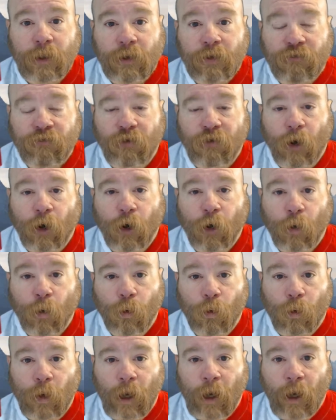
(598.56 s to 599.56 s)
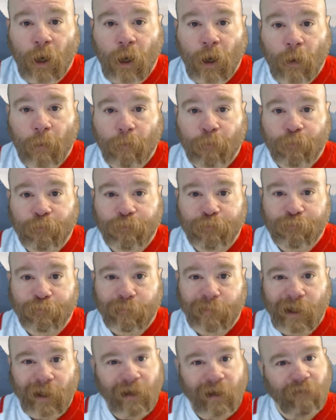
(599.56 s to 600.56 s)
So and
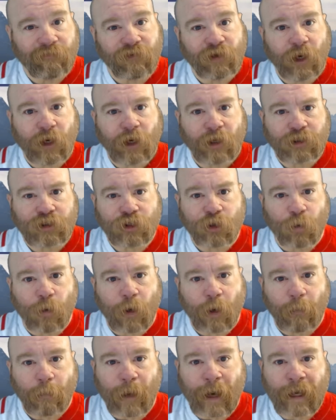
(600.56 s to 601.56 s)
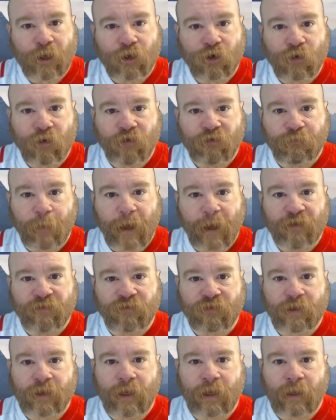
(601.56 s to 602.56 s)
if you're not sure what a binder is,
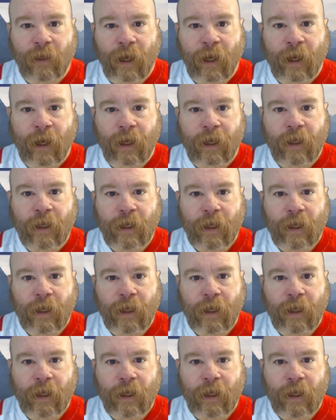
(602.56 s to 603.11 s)
basically like